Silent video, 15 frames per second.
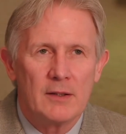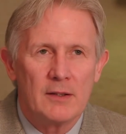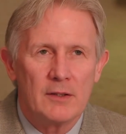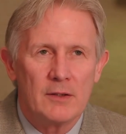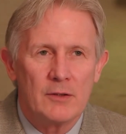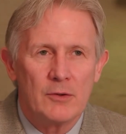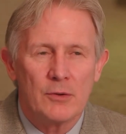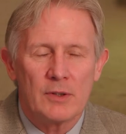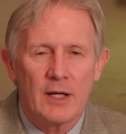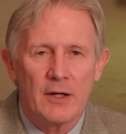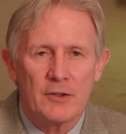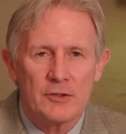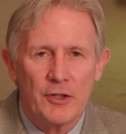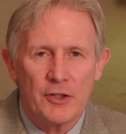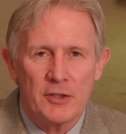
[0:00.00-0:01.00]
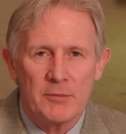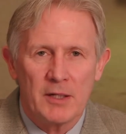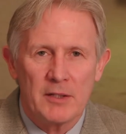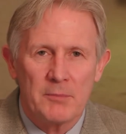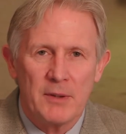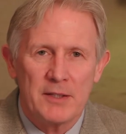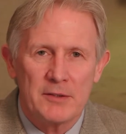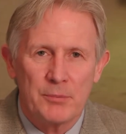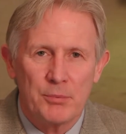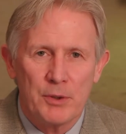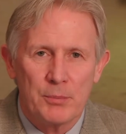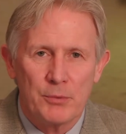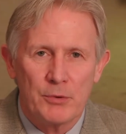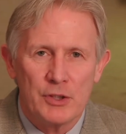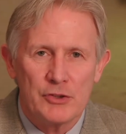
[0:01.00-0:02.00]
you and I are talking about the
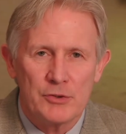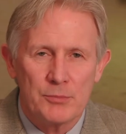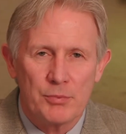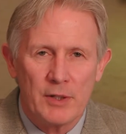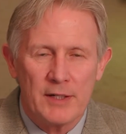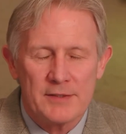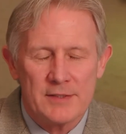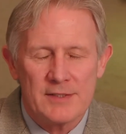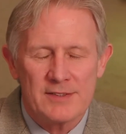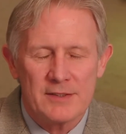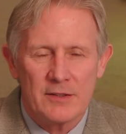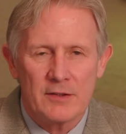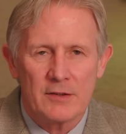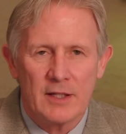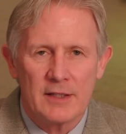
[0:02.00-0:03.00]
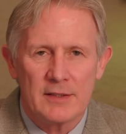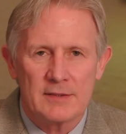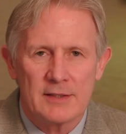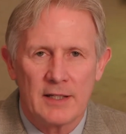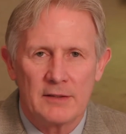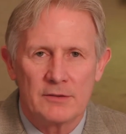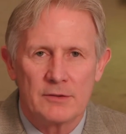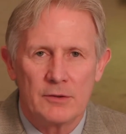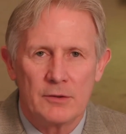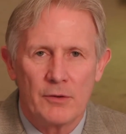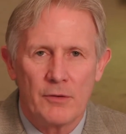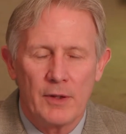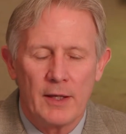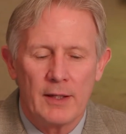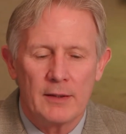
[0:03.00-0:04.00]
preparation process, and they're not entitled to
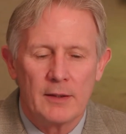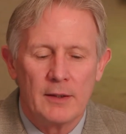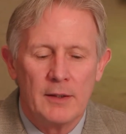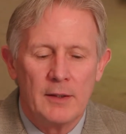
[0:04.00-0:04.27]
know that.